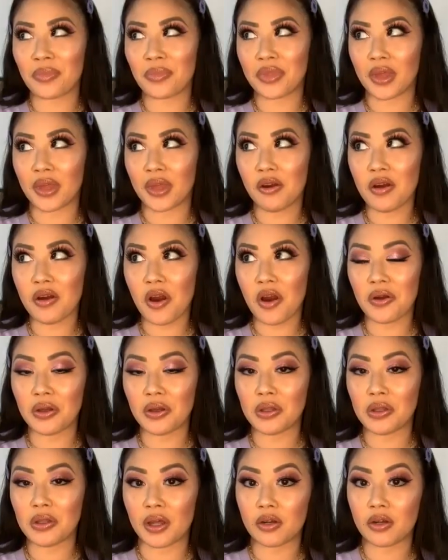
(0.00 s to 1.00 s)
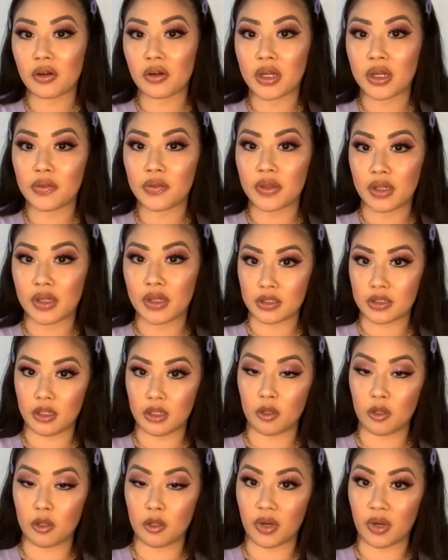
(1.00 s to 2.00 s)
there are a lot of great things on
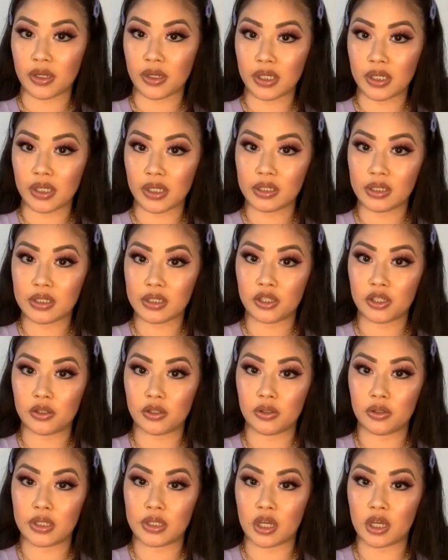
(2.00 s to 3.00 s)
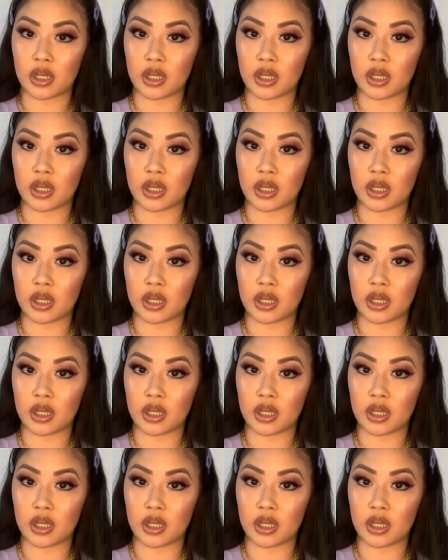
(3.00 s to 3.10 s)
the market to take